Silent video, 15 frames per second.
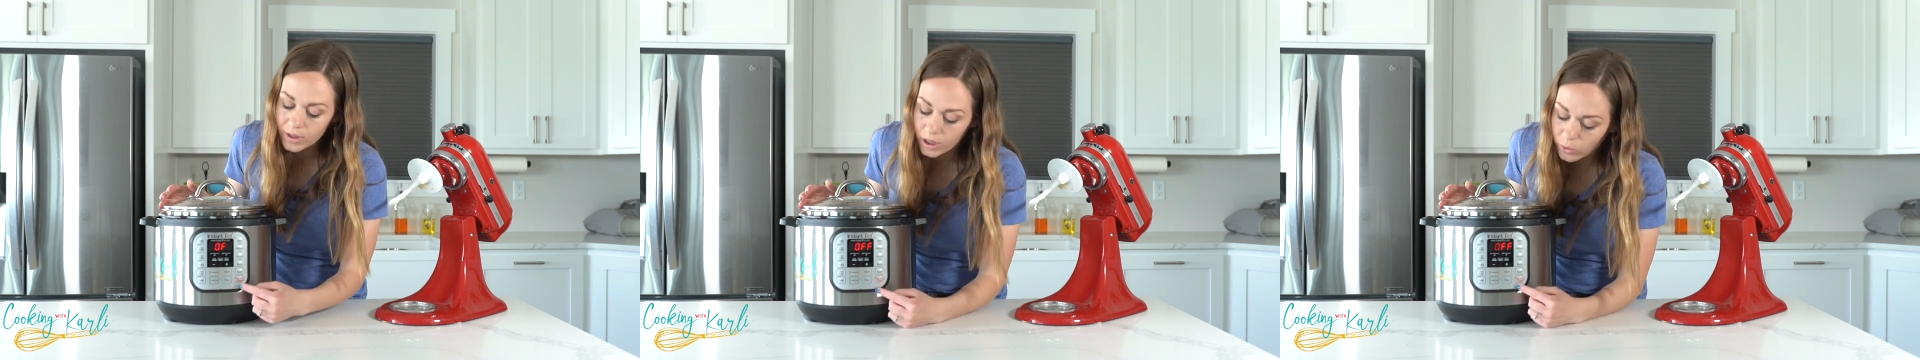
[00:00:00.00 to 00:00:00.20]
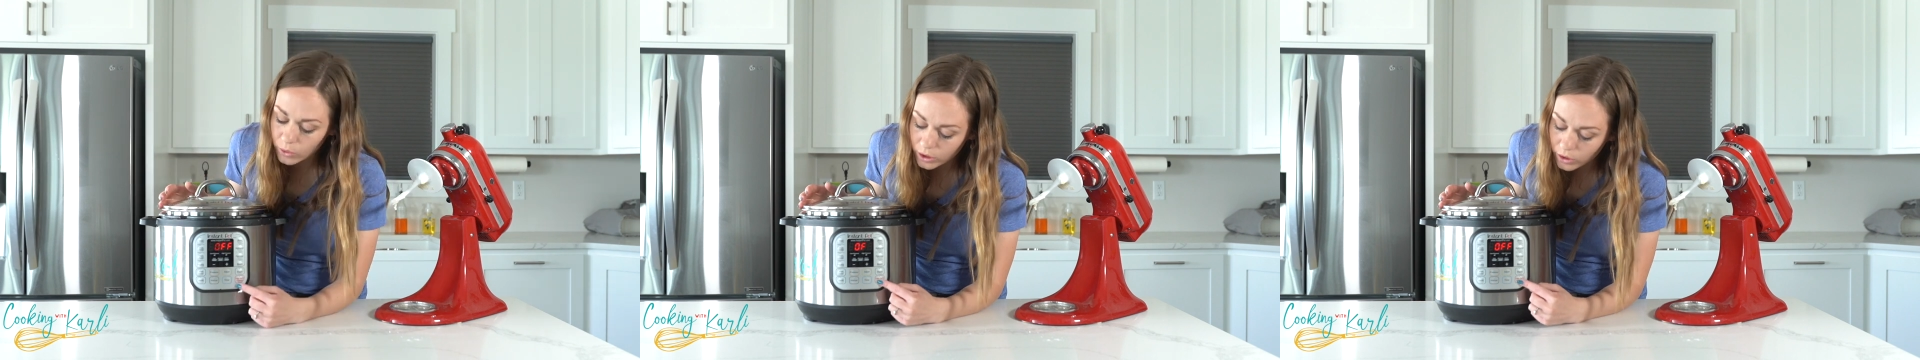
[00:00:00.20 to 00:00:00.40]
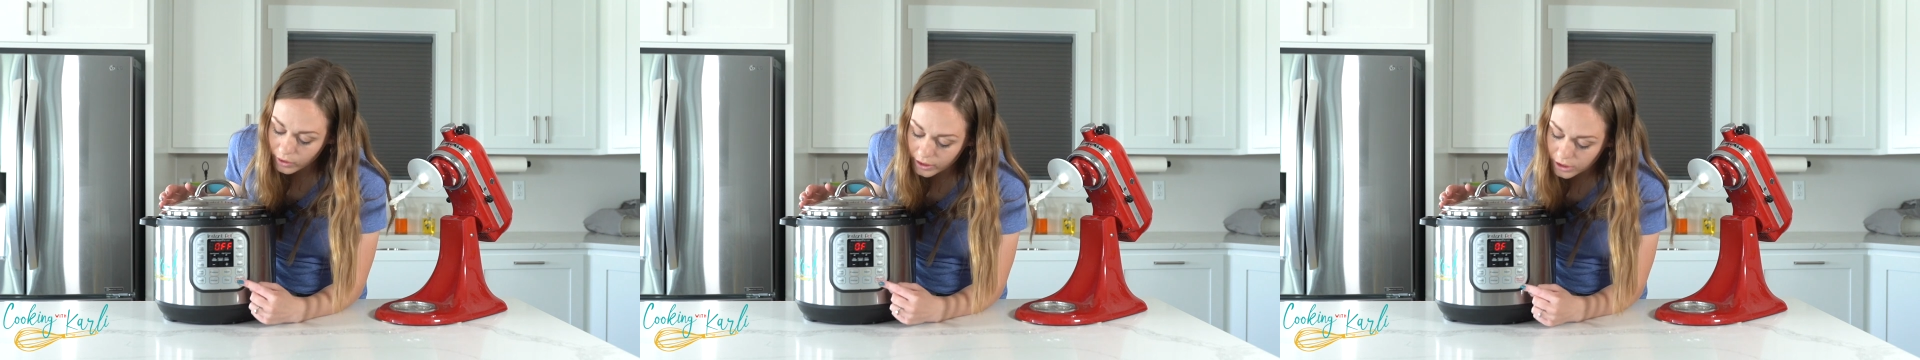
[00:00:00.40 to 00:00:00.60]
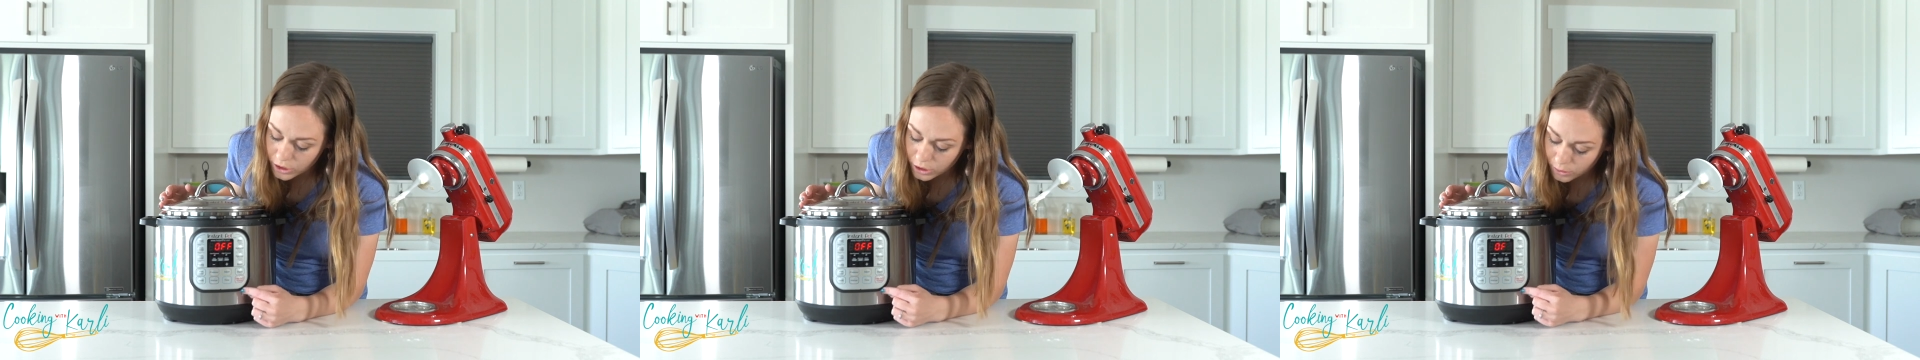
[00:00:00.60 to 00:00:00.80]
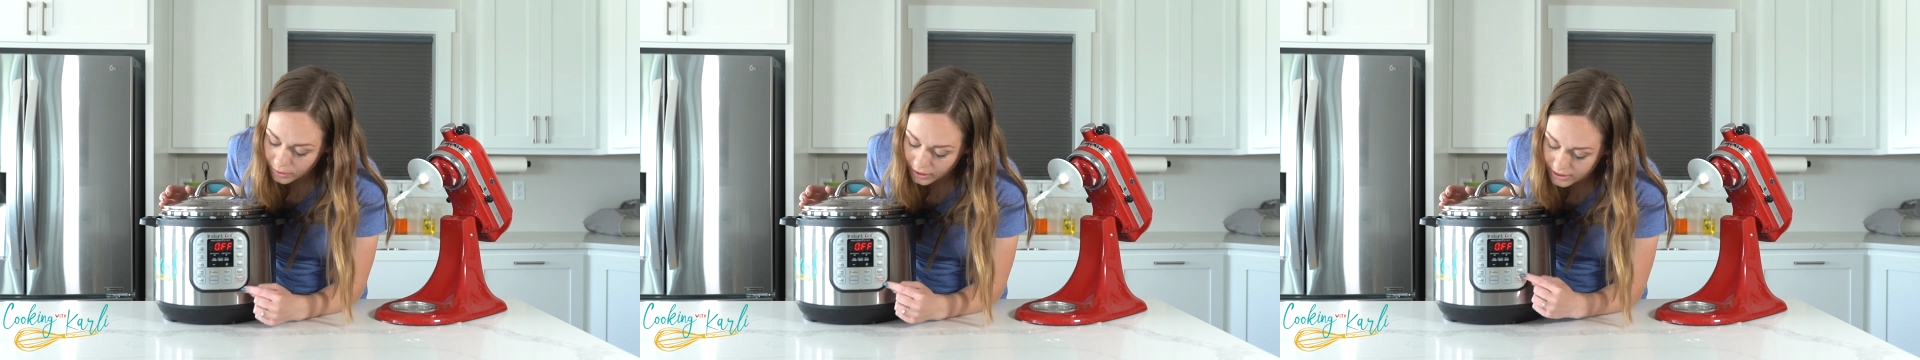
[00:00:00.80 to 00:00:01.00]
and we're going
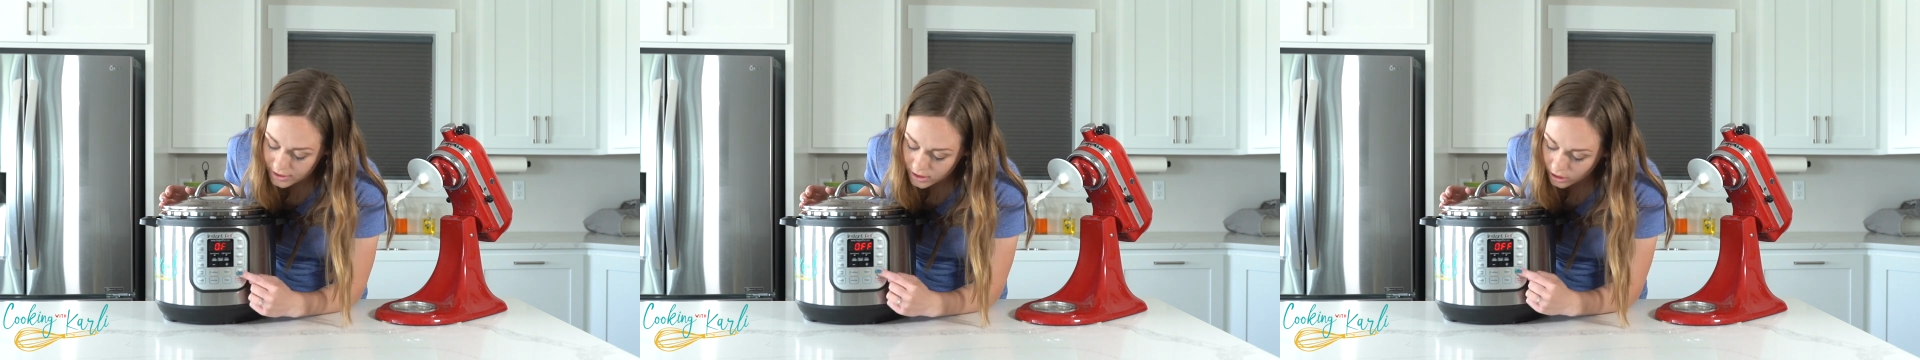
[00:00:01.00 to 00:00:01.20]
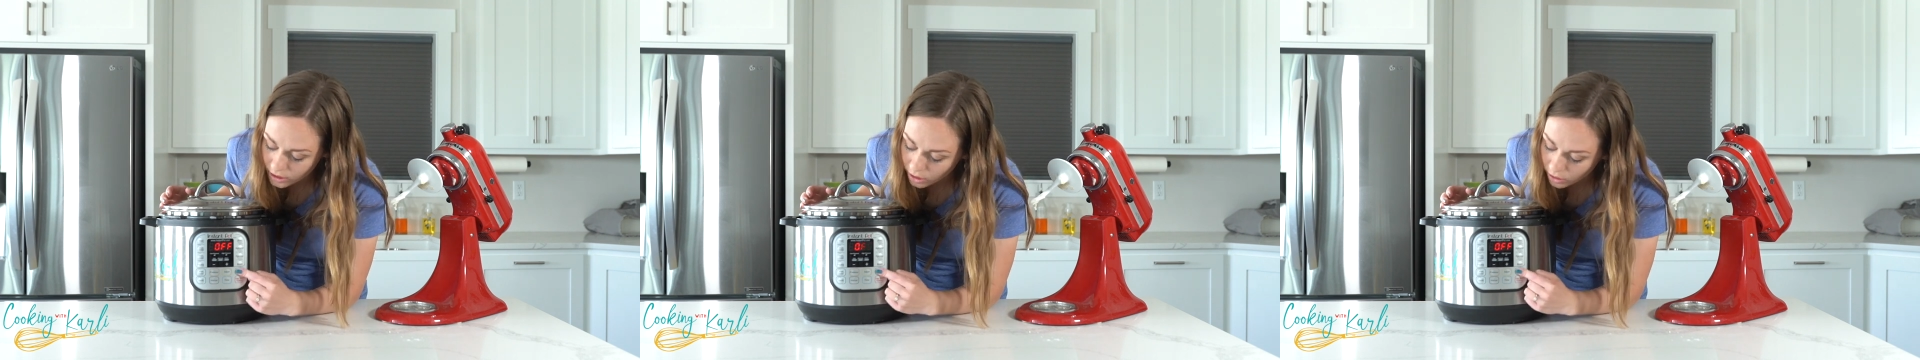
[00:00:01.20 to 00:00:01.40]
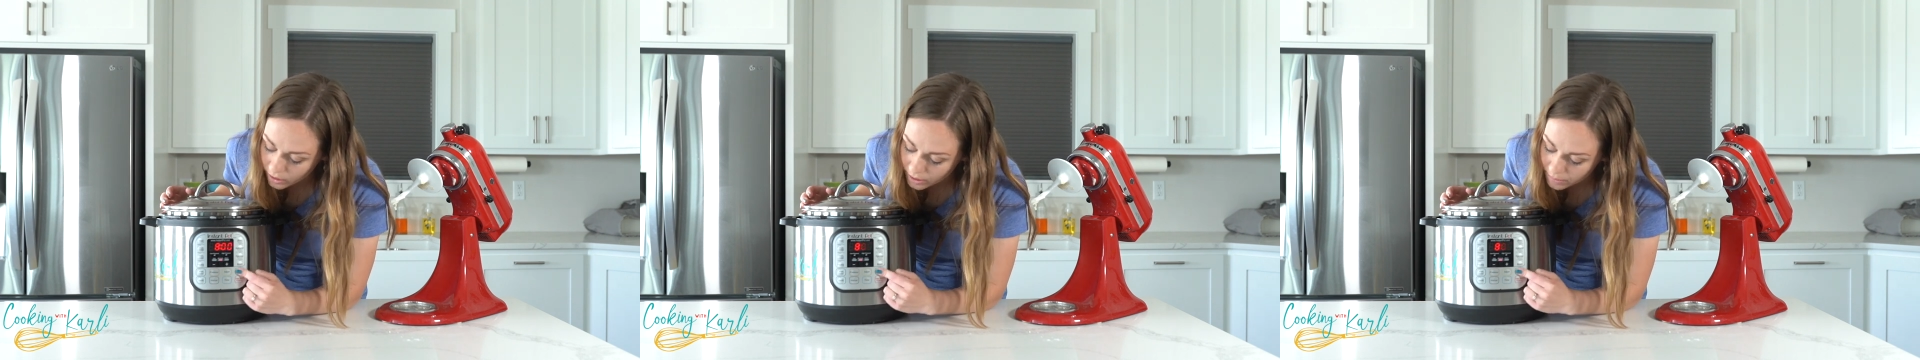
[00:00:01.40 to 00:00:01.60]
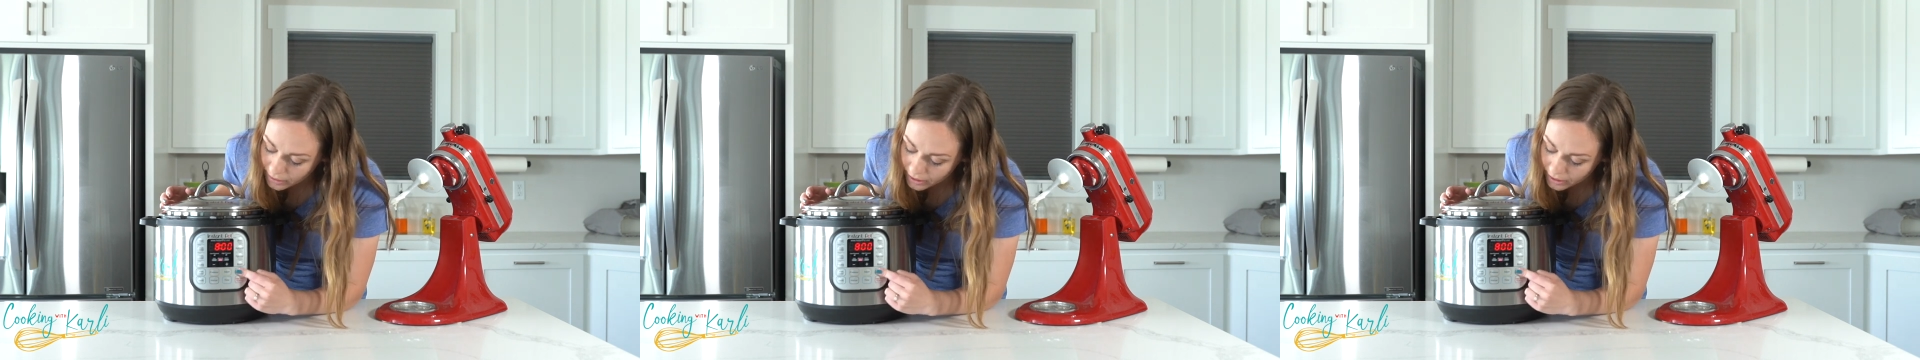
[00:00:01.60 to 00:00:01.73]
to press the yogurt